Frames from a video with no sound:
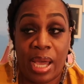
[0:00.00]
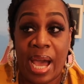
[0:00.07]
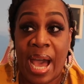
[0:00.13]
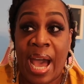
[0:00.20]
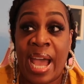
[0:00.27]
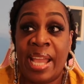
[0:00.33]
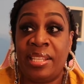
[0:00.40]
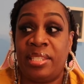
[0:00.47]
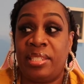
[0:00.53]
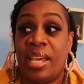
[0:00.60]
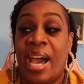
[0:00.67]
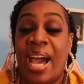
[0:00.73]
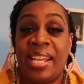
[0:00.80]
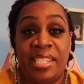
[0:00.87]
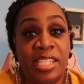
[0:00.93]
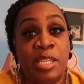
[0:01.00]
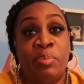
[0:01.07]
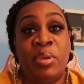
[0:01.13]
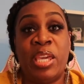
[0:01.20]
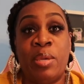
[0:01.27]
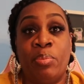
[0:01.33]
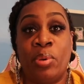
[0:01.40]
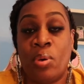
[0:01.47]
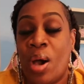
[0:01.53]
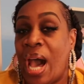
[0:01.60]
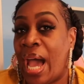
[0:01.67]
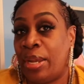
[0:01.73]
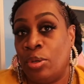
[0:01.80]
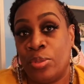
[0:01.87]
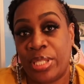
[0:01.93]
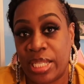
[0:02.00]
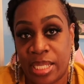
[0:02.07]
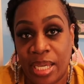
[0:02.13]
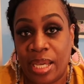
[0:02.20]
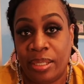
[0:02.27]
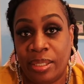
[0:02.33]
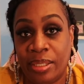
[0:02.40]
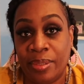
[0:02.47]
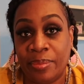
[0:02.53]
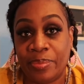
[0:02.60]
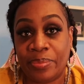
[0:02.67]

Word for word: I, I see people, I don't see color.